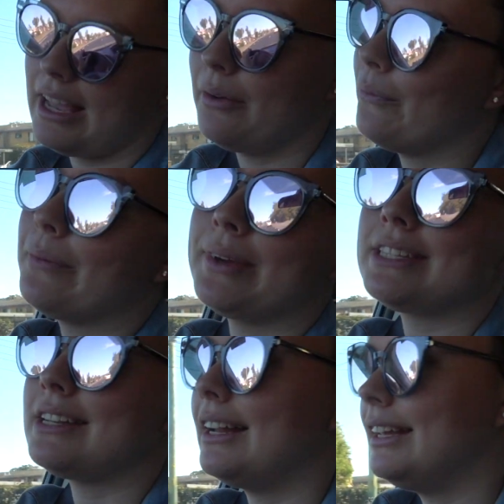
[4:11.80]
and when we're
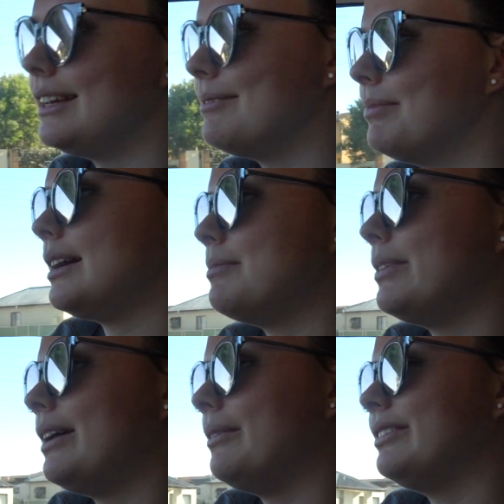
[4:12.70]
starting it. Um,
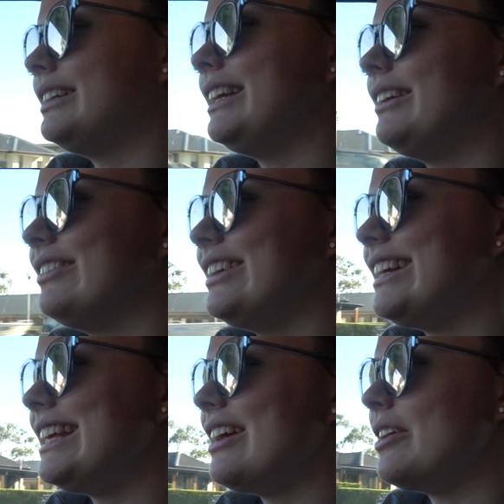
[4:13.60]
we're really,
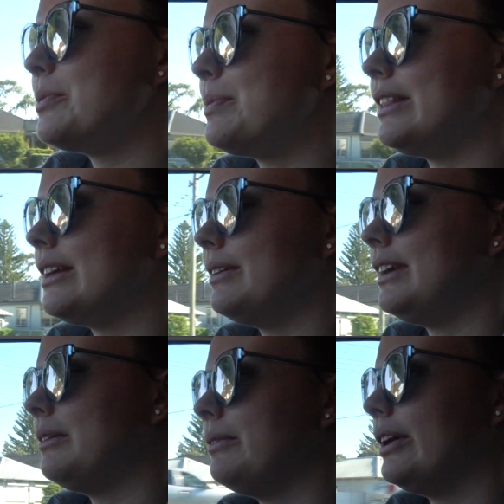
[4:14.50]
really hoping that we
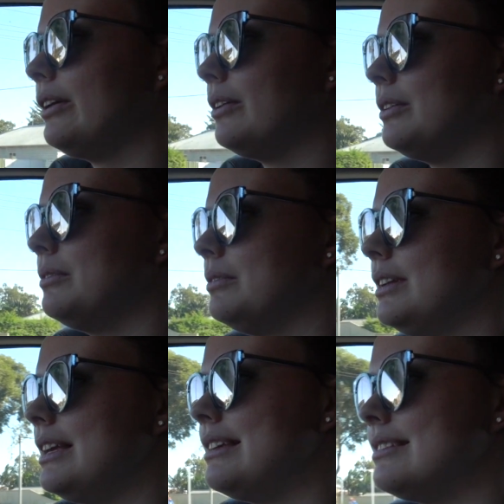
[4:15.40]
can work
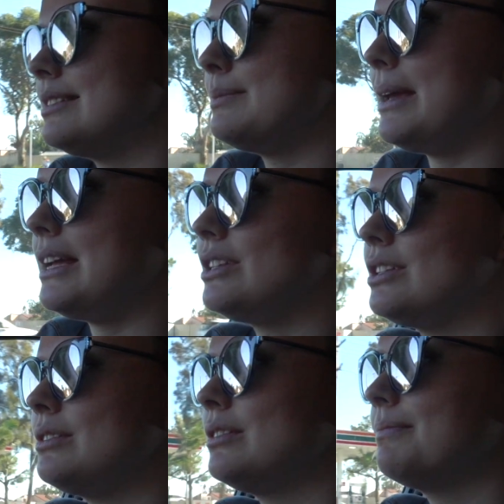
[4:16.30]
on his
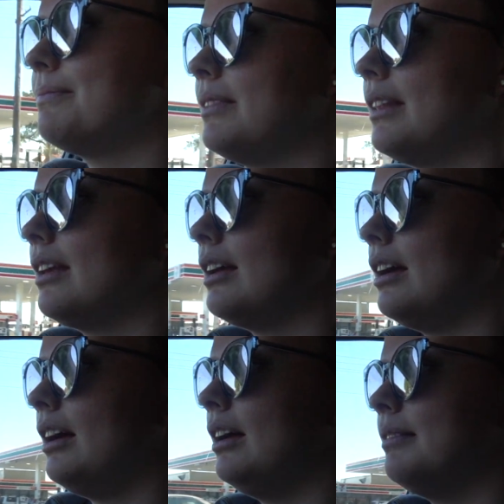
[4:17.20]
speech.
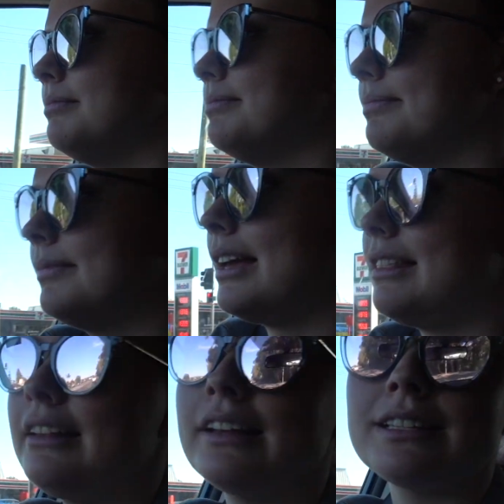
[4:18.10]
Um, I
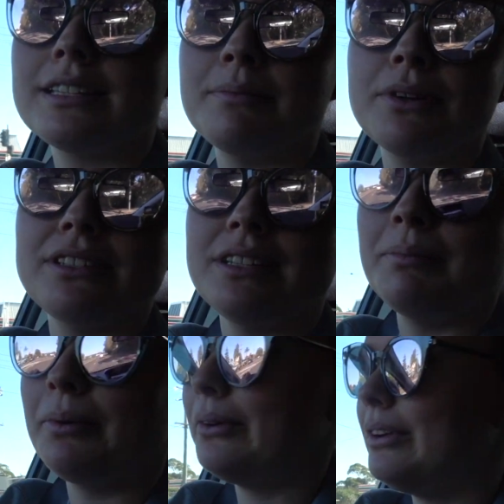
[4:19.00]
think that's the most
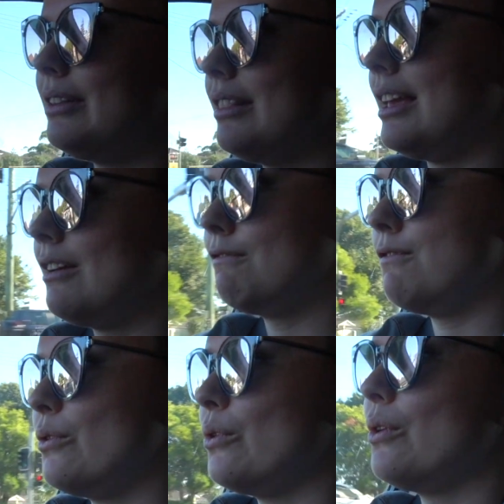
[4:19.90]
important thing
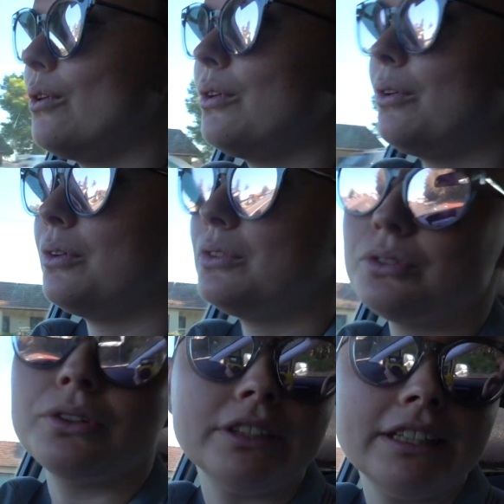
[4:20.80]
for
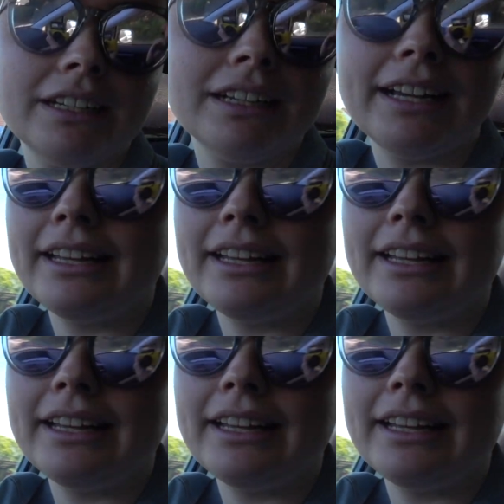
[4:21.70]
Jordan and